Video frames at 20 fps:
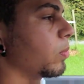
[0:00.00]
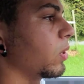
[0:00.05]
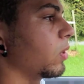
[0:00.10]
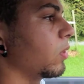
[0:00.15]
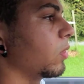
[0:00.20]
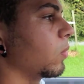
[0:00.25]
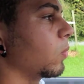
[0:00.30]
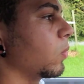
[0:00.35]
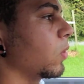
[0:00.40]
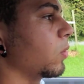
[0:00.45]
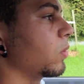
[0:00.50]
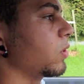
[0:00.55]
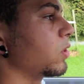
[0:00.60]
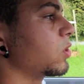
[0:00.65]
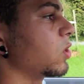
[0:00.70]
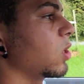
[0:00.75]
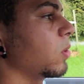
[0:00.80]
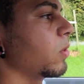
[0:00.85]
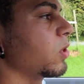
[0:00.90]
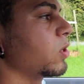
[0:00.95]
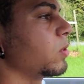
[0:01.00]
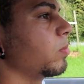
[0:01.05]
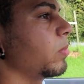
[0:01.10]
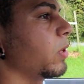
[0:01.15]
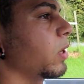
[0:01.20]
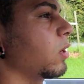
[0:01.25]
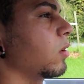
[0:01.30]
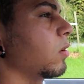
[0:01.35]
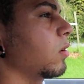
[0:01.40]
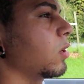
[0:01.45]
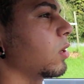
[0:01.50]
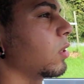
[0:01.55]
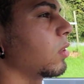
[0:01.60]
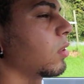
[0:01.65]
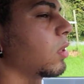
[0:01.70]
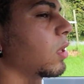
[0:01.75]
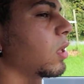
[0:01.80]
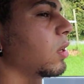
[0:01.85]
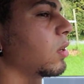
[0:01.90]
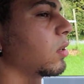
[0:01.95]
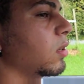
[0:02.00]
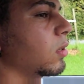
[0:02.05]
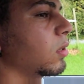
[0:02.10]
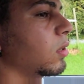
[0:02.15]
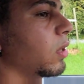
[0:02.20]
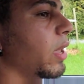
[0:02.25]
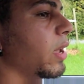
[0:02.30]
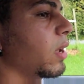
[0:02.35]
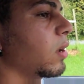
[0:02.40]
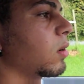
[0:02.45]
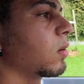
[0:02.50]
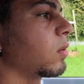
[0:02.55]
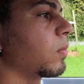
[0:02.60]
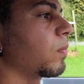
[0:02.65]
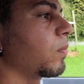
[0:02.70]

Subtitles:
but the world is so much bigger than like